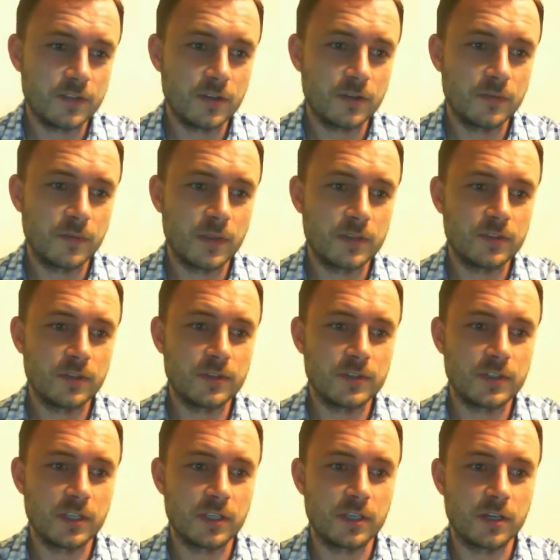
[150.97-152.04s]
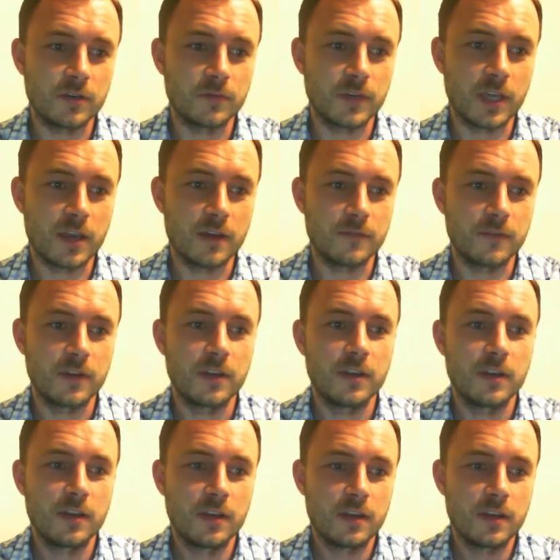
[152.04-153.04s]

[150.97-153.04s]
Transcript: So as you can see here, we have